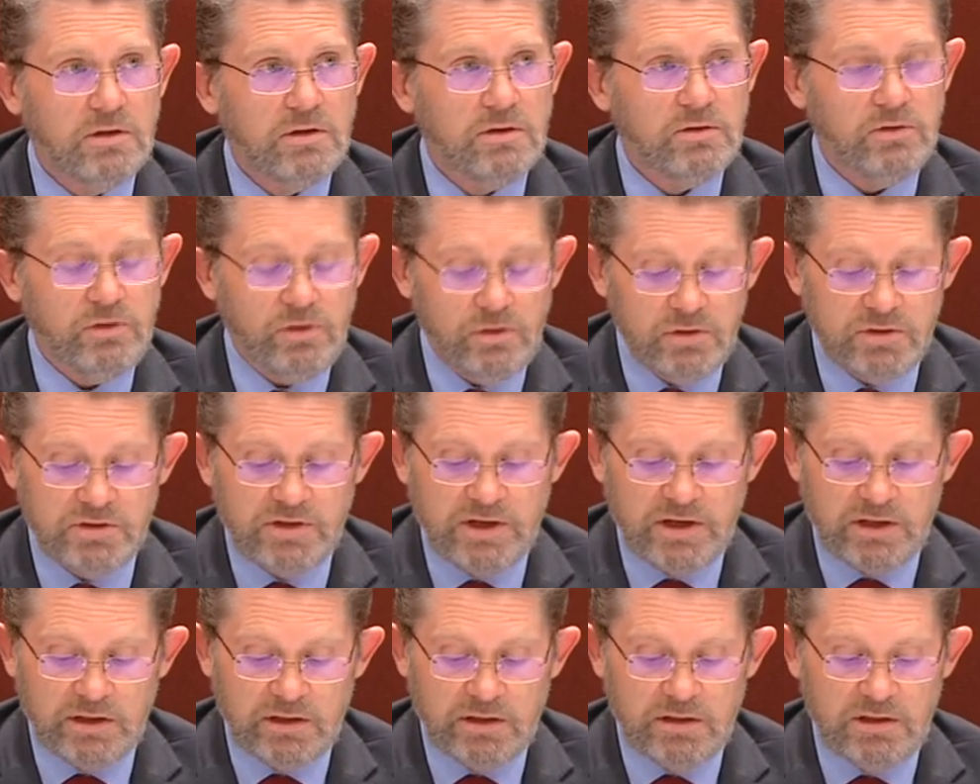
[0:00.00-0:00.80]
New
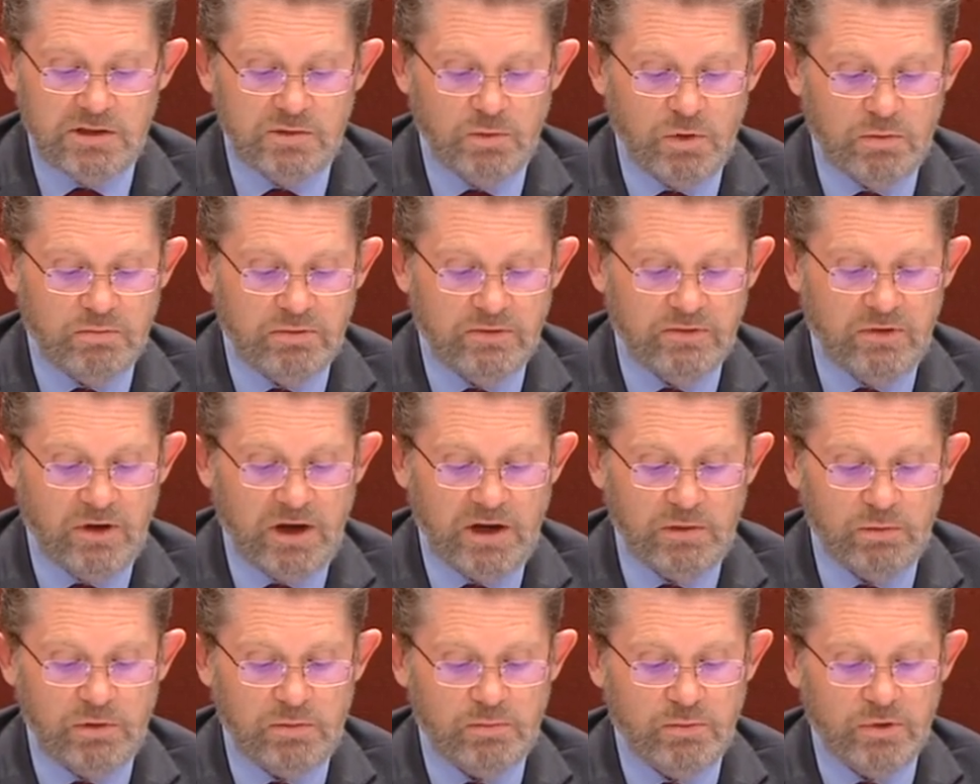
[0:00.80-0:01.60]
senators were
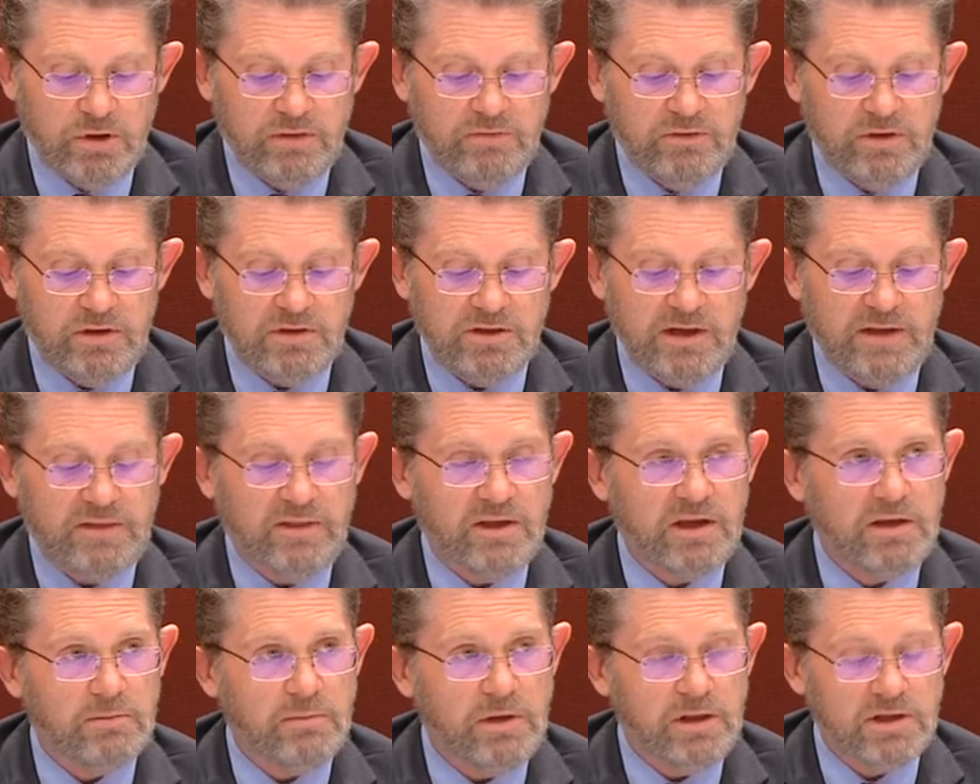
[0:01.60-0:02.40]
provided with briefings at the
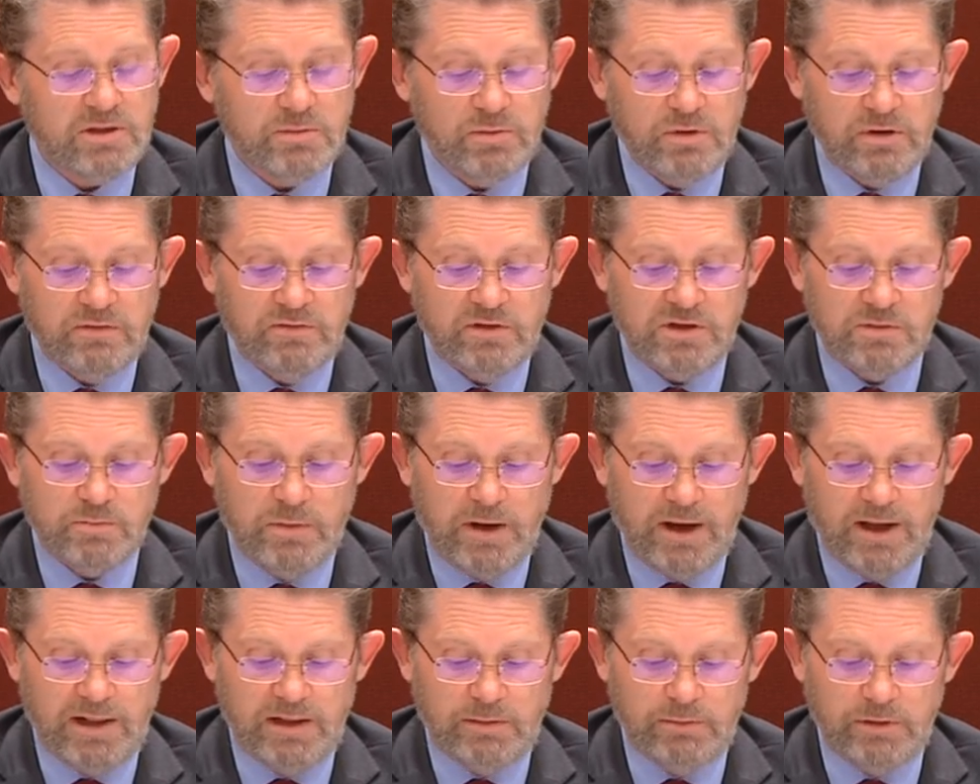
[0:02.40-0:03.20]
commencement of this
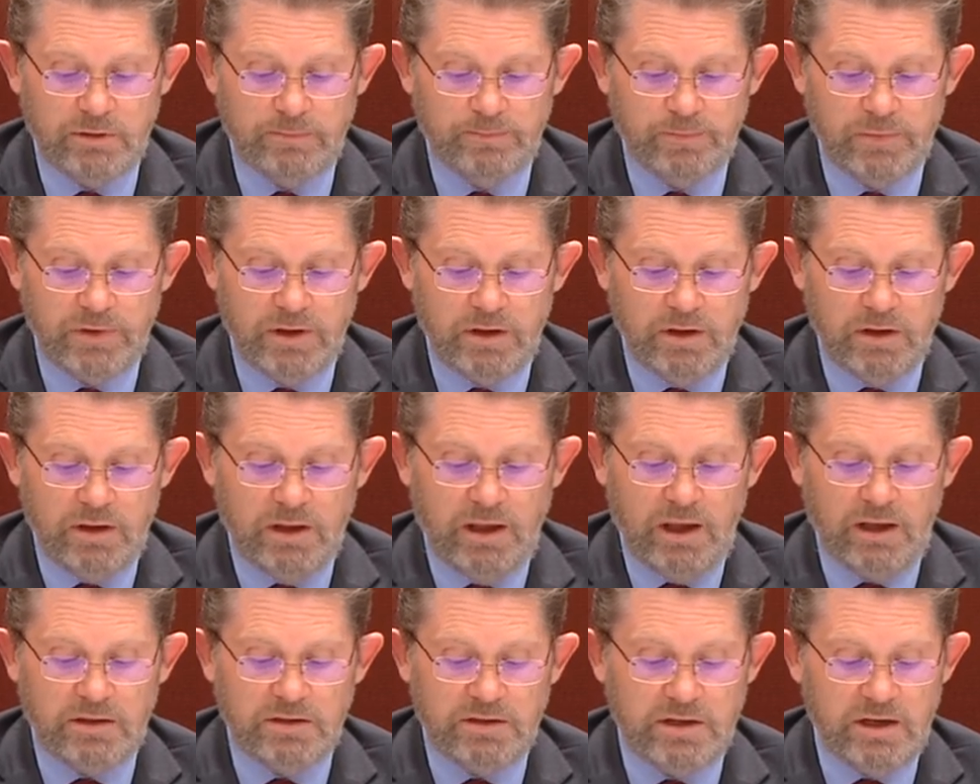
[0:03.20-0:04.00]
parliament,
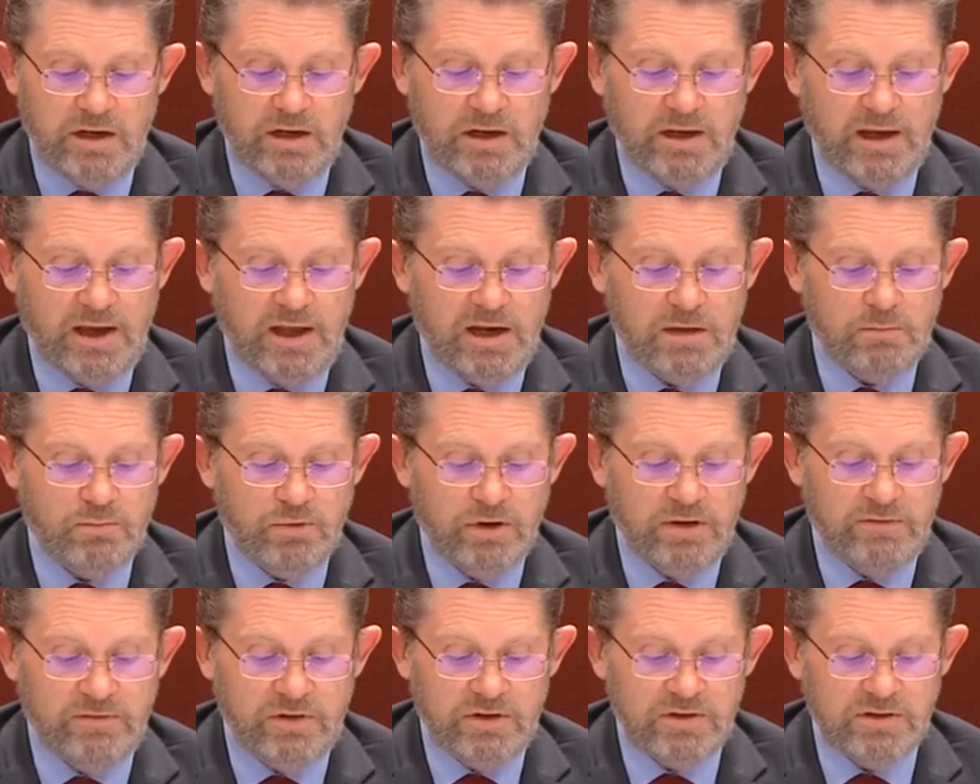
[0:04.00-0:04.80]
and dedicated
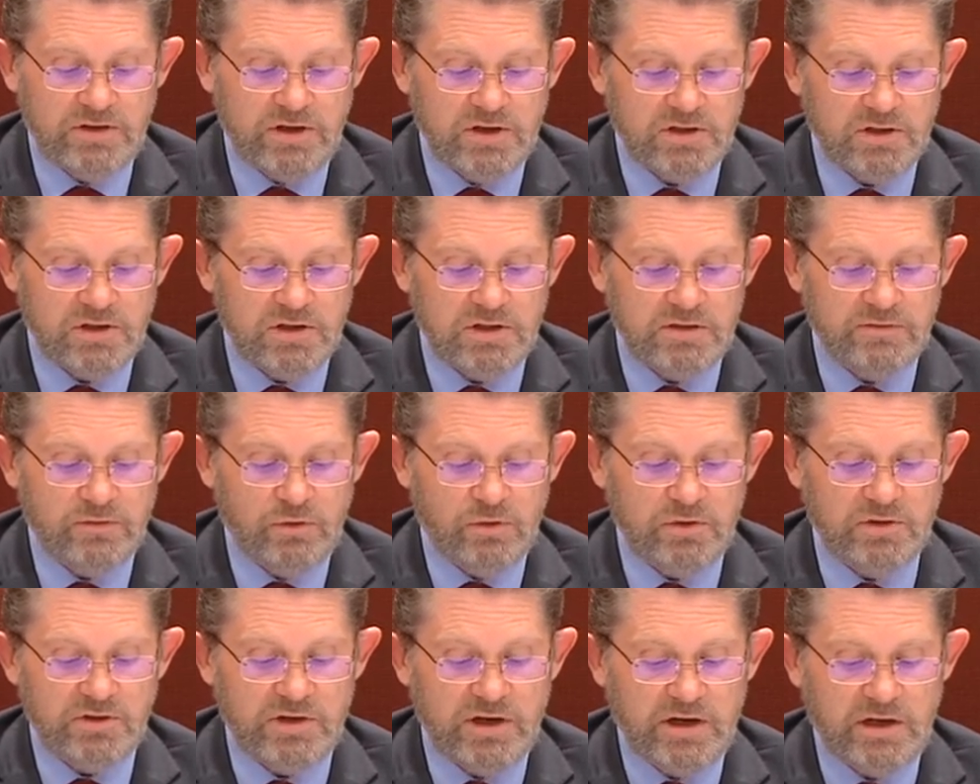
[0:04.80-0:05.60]
briefing sessions
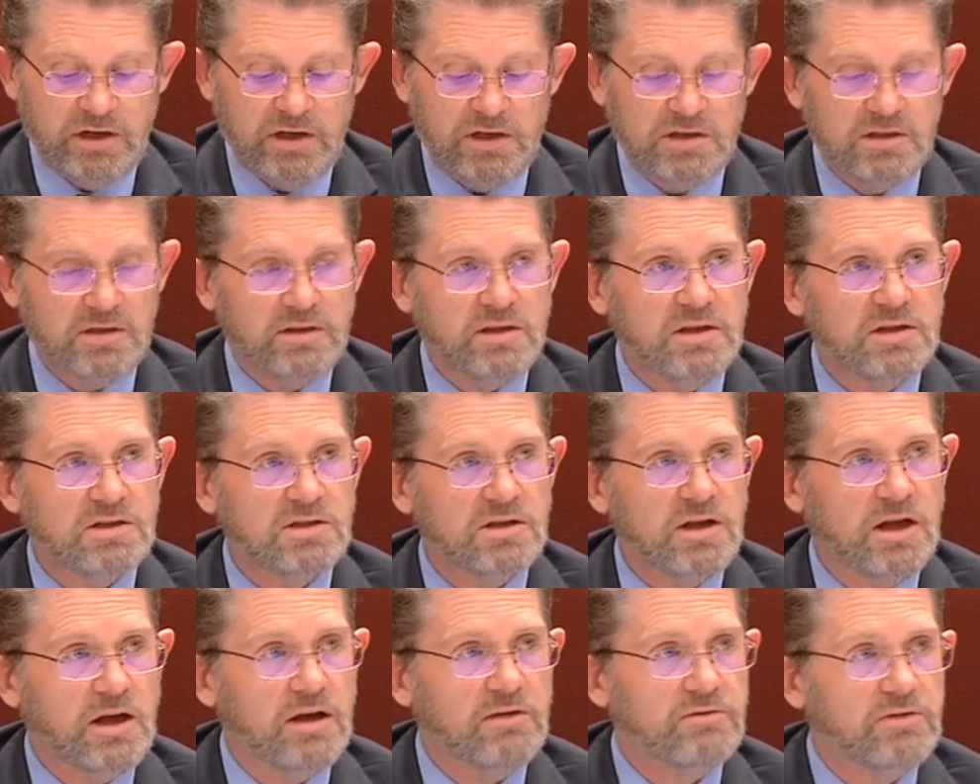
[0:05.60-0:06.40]
for senators and their
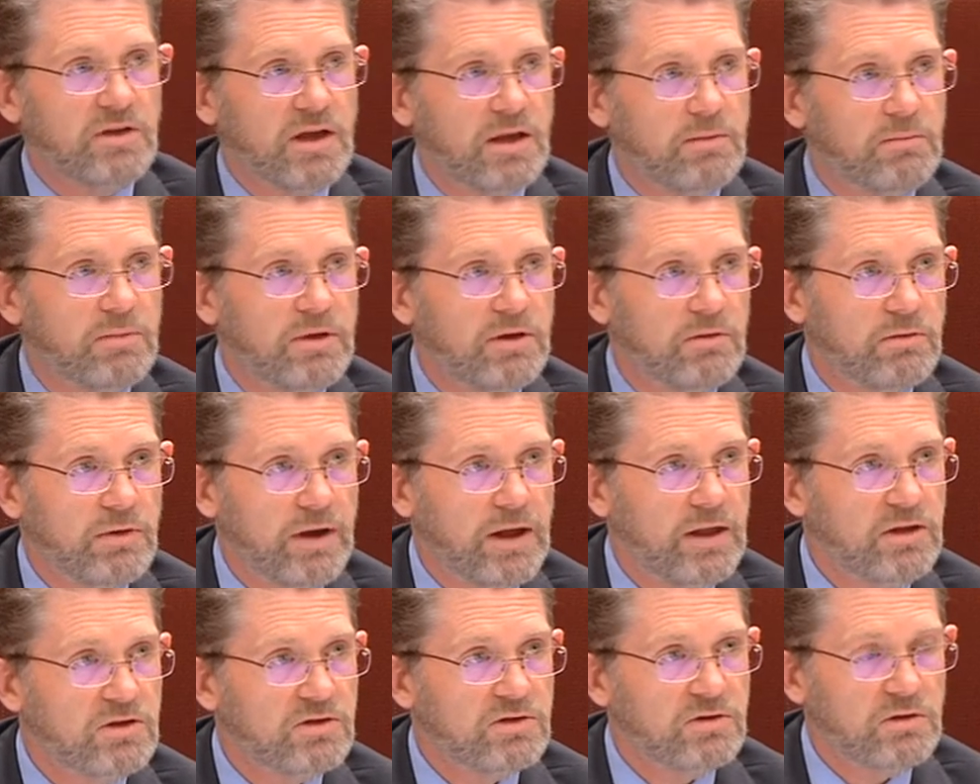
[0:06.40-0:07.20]
staff can be
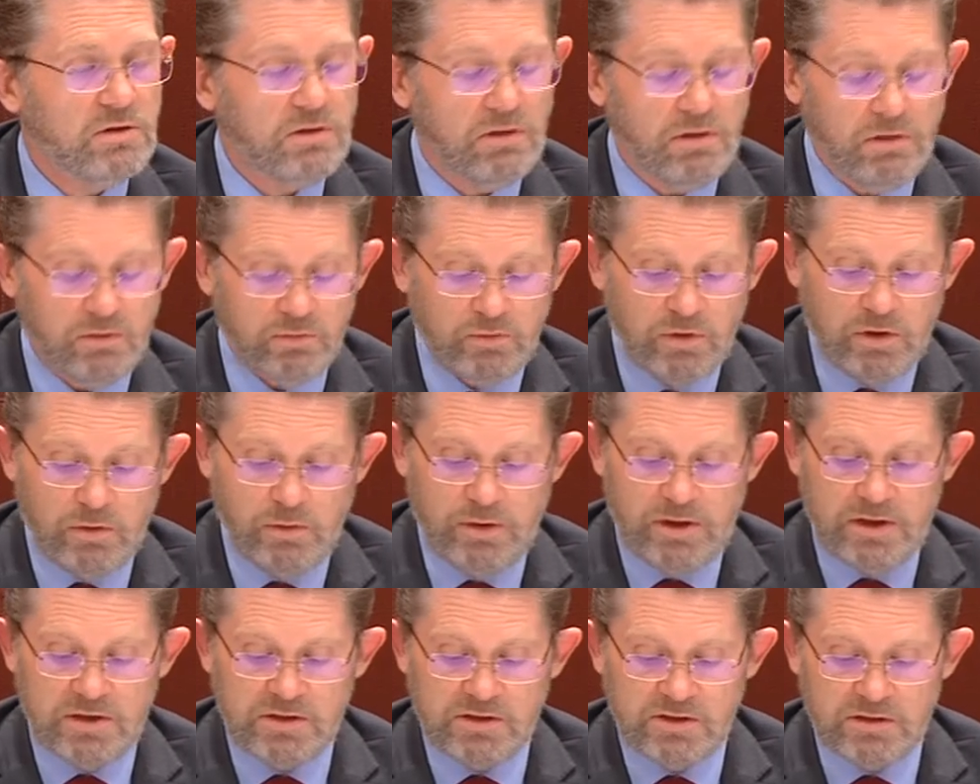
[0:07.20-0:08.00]
arranged on
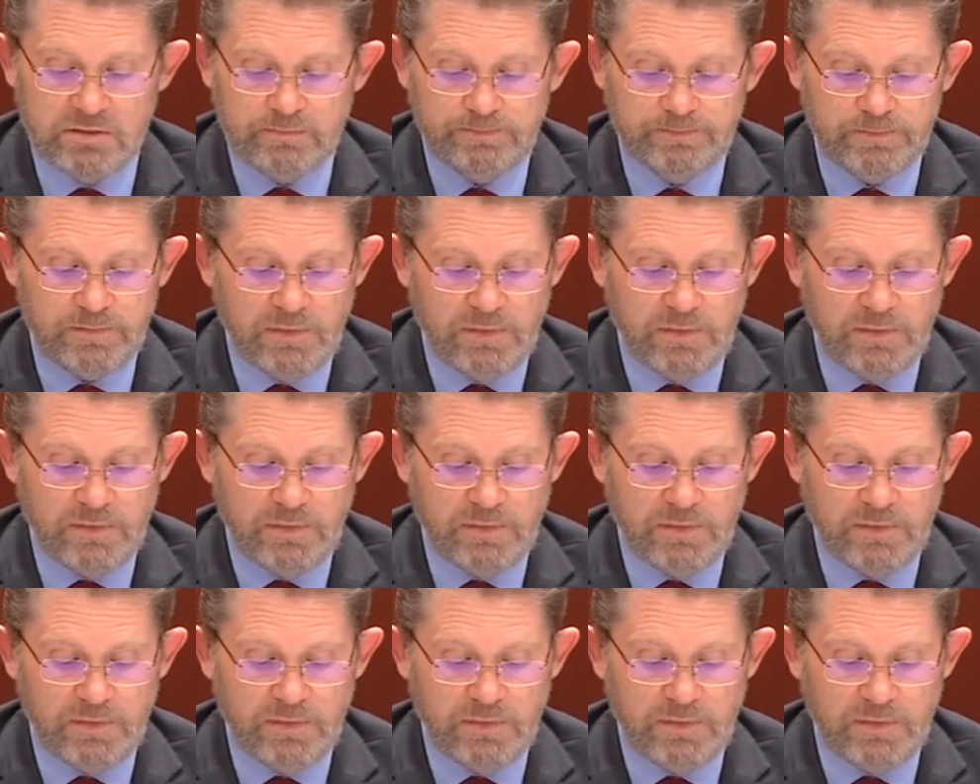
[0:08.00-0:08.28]
request.